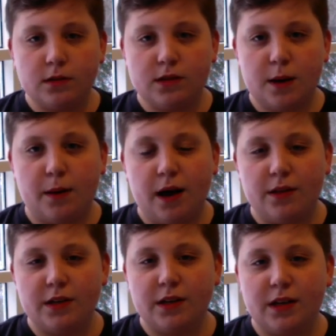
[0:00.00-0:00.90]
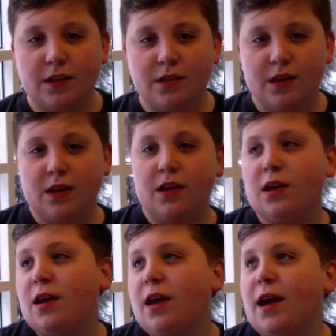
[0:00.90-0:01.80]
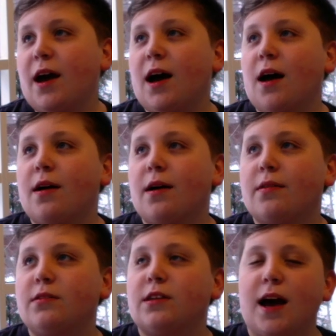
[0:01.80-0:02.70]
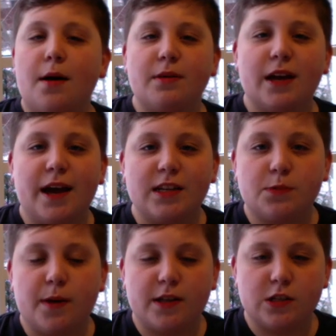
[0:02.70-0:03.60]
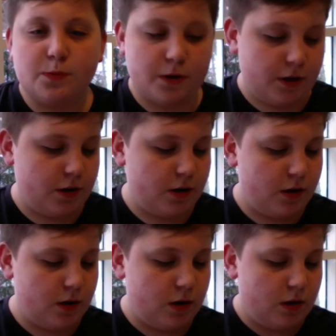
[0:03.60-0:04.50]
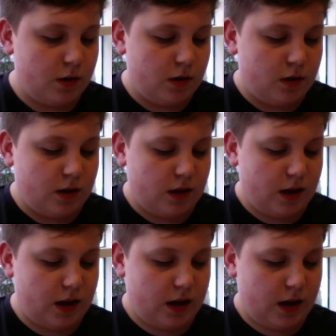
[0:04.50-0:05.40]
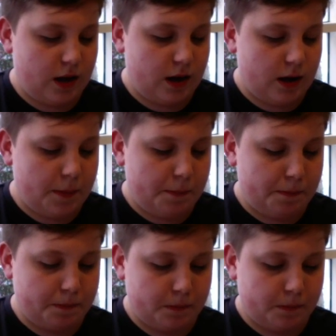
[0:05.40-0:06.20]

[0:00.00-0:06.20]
Tom Holland in the comedy aspect is pretty good. And